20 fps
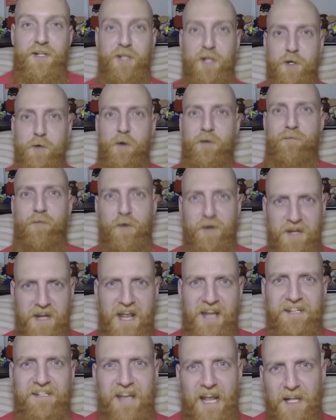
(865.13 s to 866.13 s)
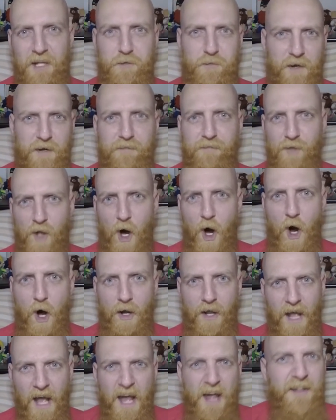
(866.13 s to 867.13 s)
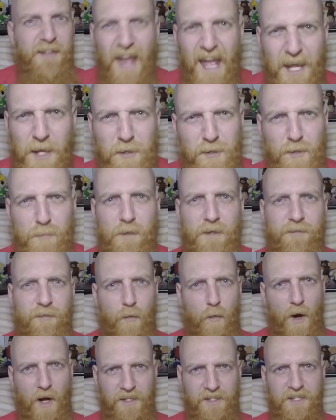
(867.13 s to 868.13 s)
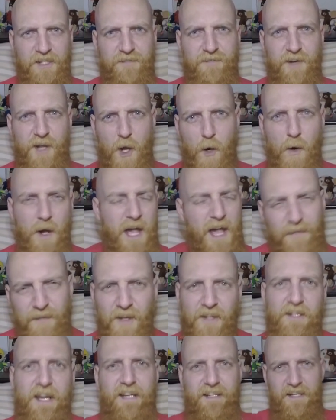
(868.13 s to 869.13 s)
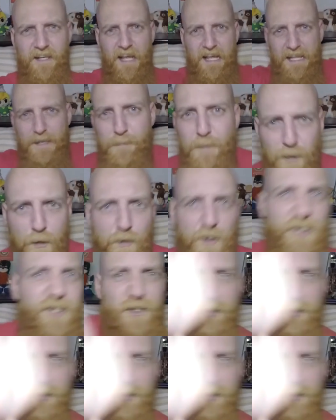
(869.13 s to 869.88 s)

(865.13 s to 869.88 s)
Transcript: going to do it for today's Daily Drink vlog. Thank you so much for watching this video. If you liked it, then be sure to